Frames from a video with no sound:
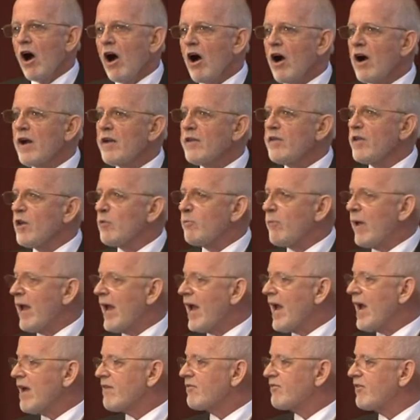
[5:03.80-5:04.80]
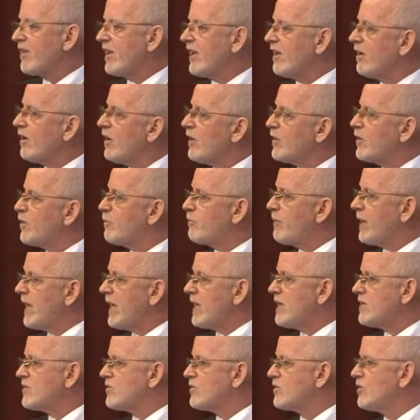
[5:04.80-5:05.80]
on the path and on the
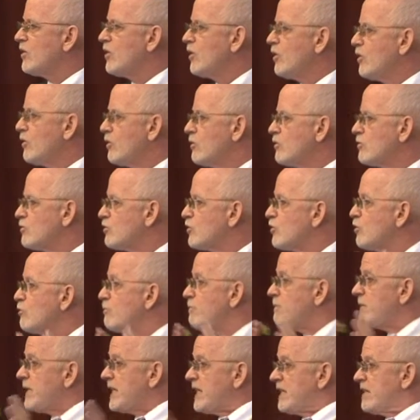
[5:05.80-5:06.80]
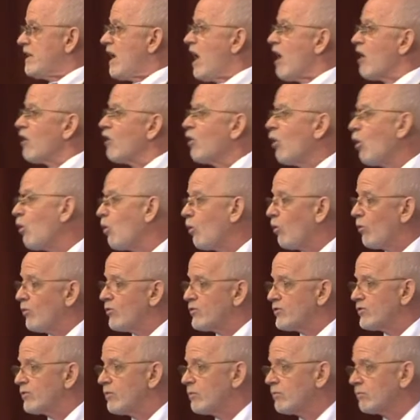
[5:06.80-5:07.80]
pace to meet our
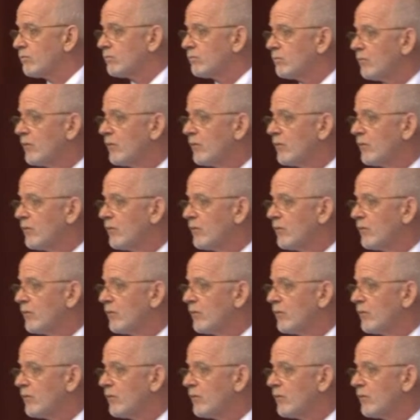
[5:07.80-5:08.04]
goals.